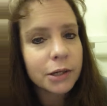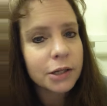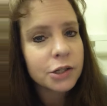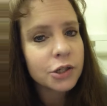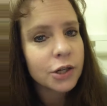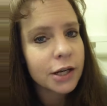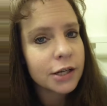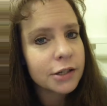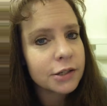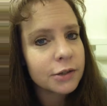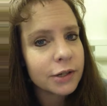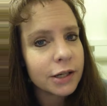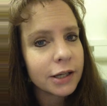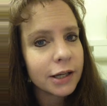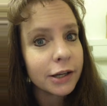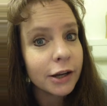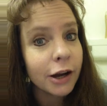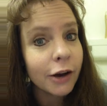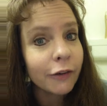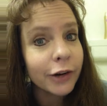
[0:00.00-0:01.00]
going to try to do it
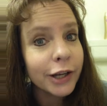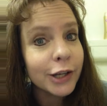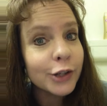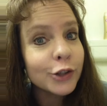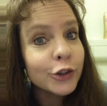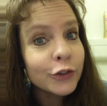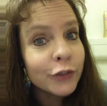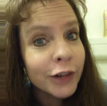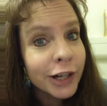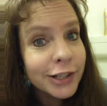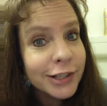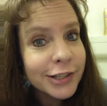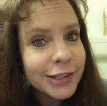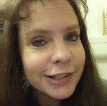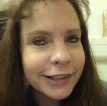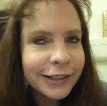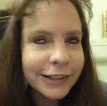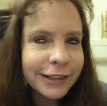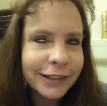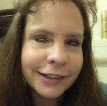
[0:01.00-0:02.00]
and not wait two months.
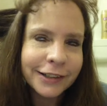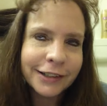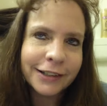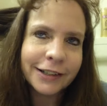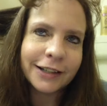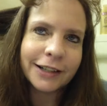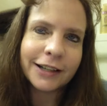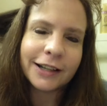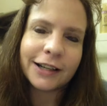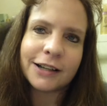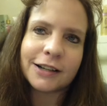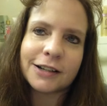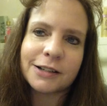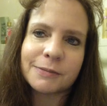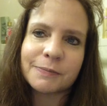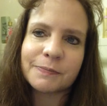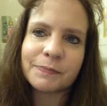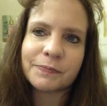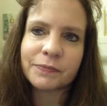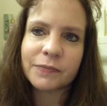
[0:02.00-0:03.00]

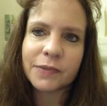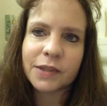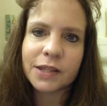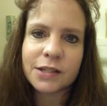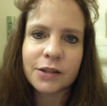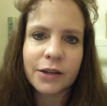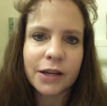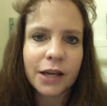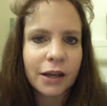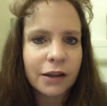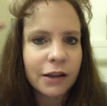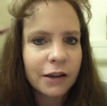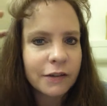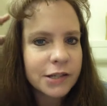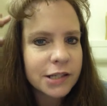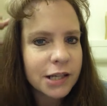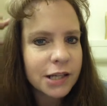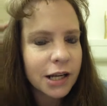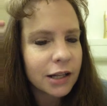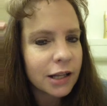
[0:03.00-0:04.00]
Um, so yeah, i
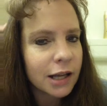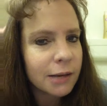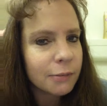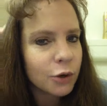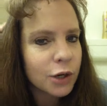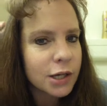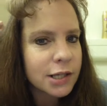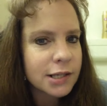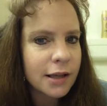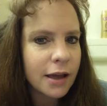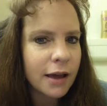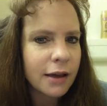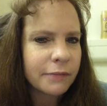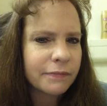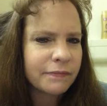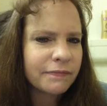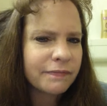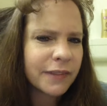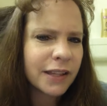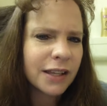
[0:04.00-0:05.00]
just got a lot more to say.
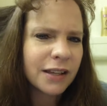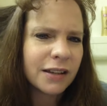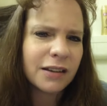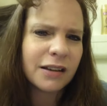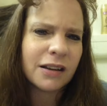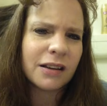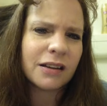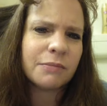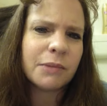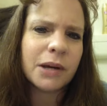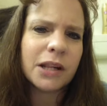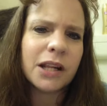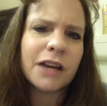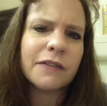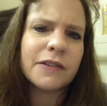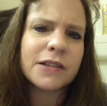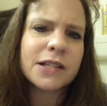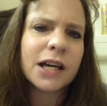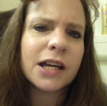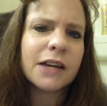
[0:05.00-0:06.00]
And uh, my life
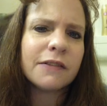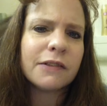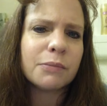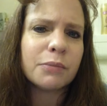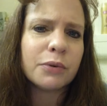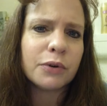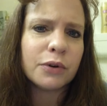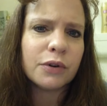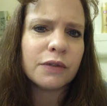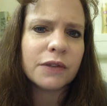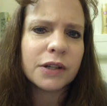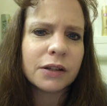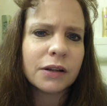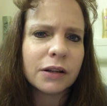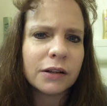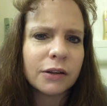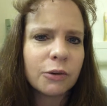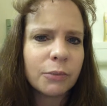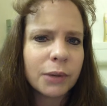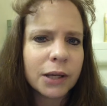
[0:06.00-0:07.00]
has kind of improved a
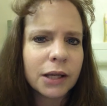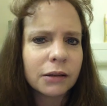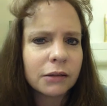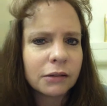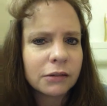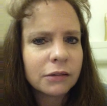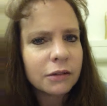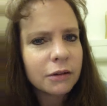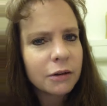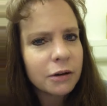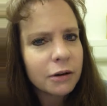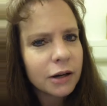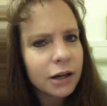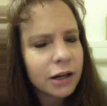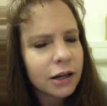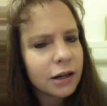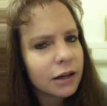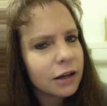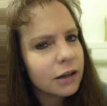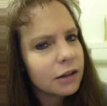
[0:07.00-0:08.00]
little bit.
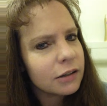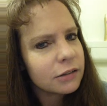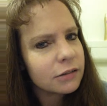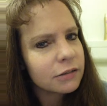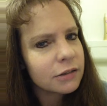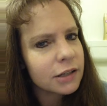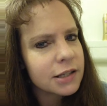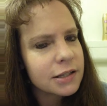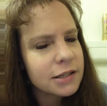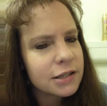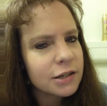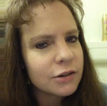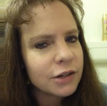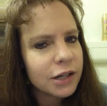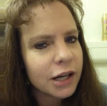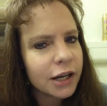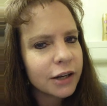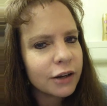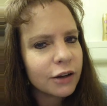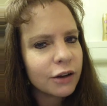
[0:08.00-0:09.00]
Uh, it's still
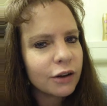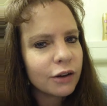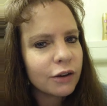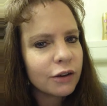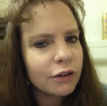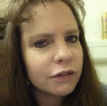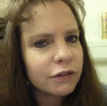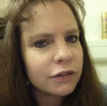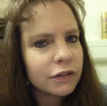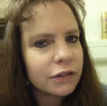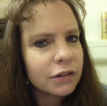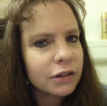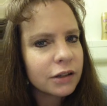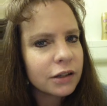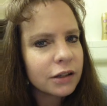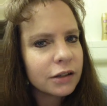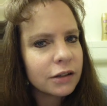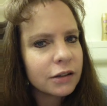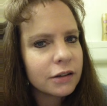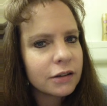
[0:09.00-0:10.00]
kind of
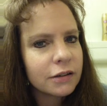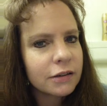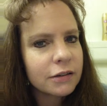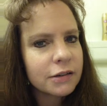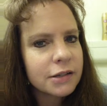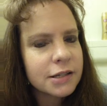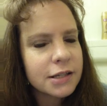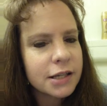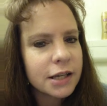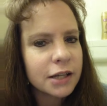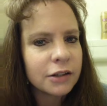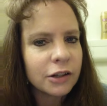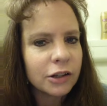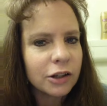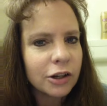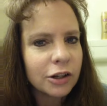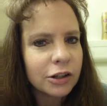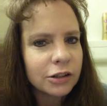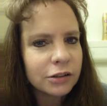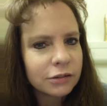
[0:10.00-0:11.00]
skidding
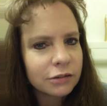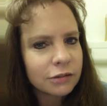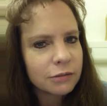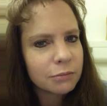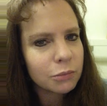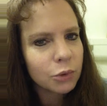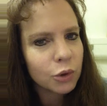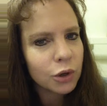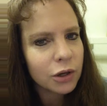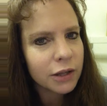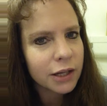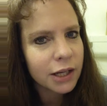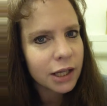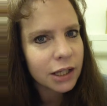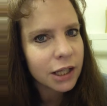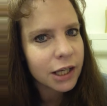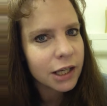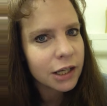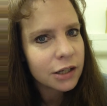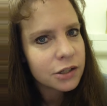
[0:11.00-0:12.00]
along more than
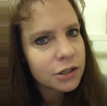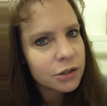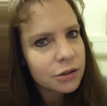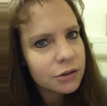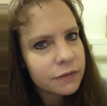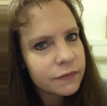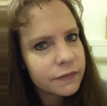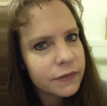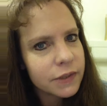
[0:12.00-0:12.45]
I'd like it to.